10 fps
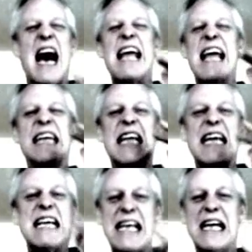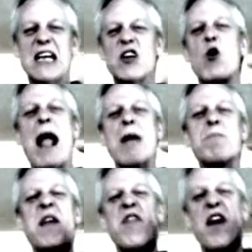I ate lightning and
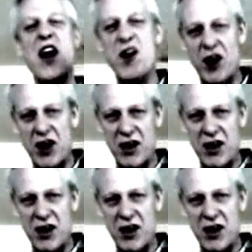cracked thunder.